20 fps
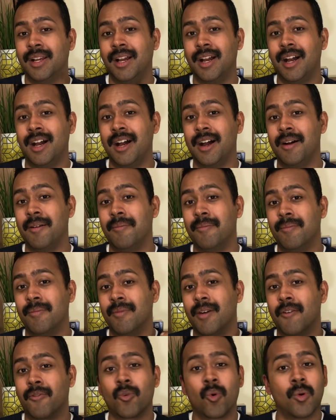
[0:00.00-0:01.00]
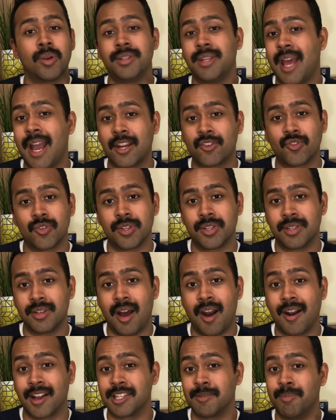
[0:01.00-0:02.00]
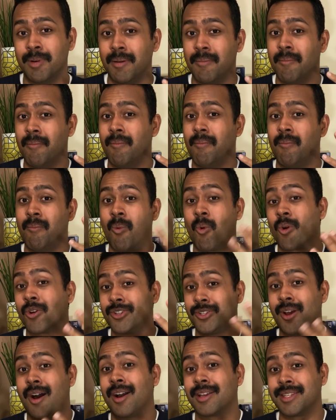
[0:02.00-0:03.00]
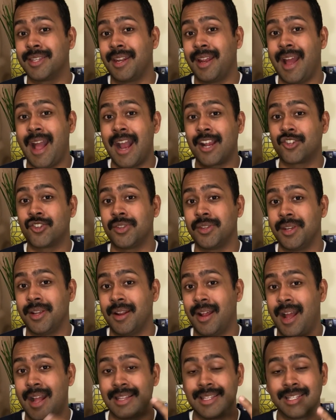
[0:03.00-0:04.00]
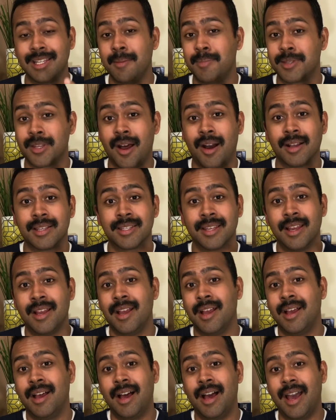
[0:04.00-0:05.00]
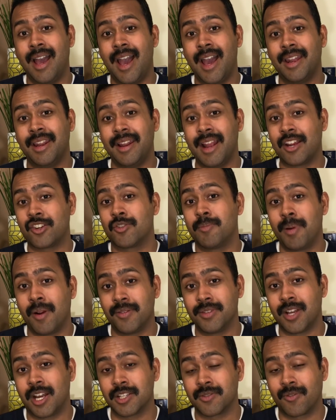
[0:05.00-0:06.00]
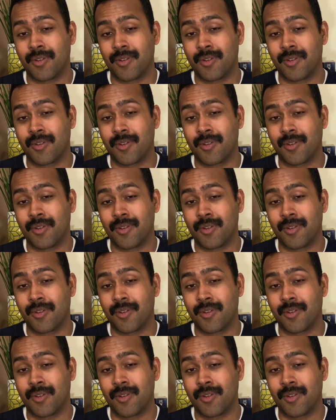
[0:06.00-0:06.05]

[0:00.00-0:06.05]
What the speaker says: Of course, extra socks, but more socks than I actually needed. I had sleep socks, I had an extra pair of socks